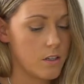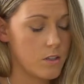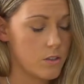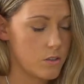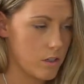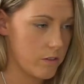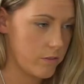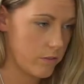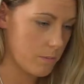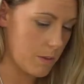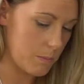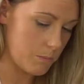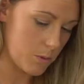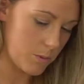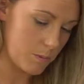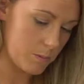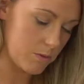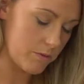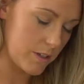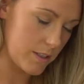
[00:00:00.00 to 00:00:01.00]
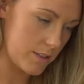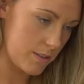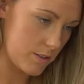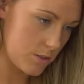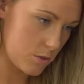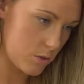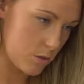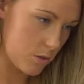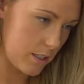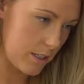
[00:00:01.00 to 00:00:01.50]
So if you remember when we read this
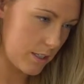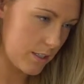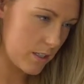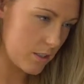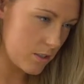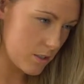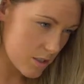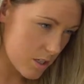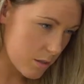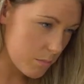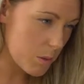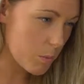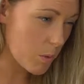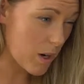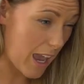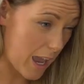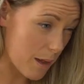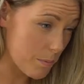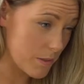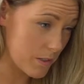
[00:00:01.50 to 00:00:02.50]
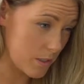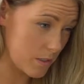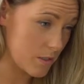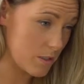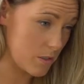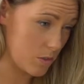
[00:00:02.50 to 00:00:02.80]
story, can you tell me what happened in the